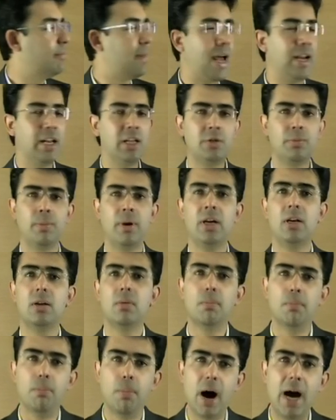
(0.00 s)
management
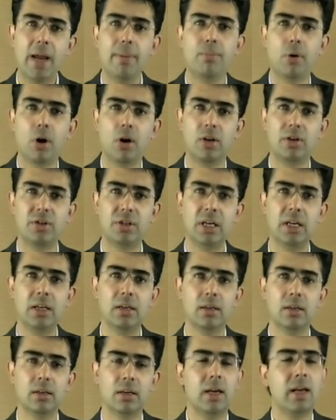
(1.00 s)
by policy
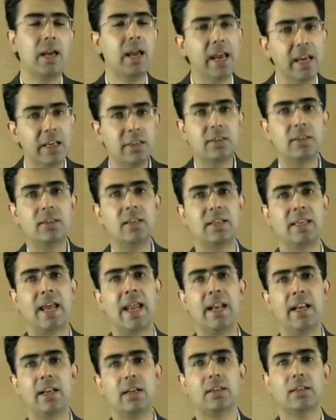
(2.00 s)
is the
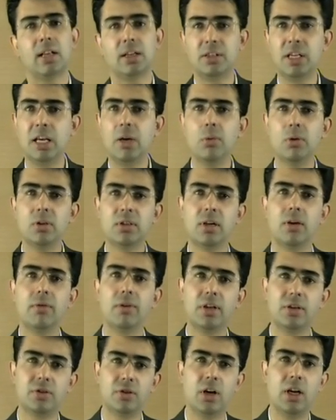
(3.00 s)
tenet that SQL
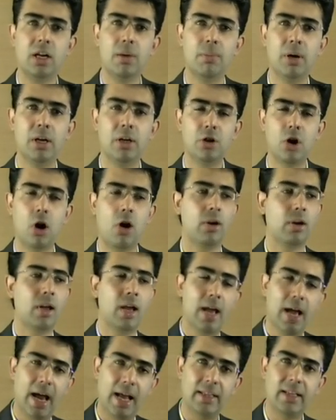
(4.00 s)
Server is really built on.
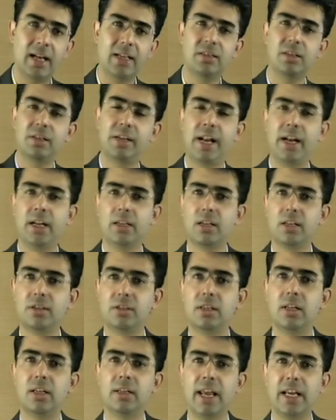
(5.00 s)
And that's a tenet
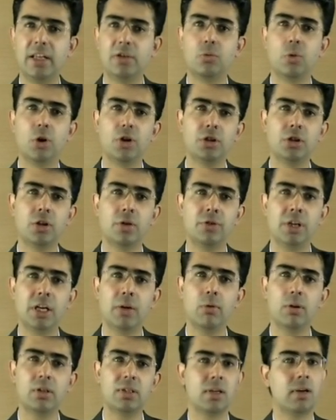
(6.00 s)
that the next version of
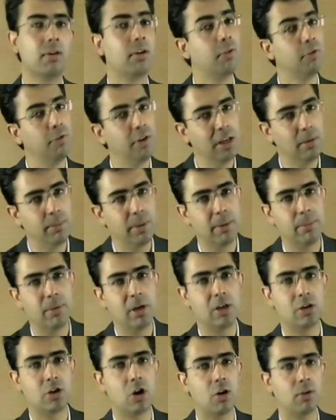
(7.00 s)
SQL Server will be
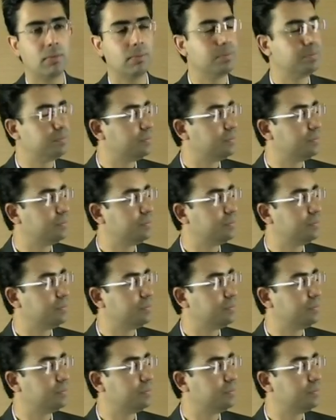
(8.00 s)
built on.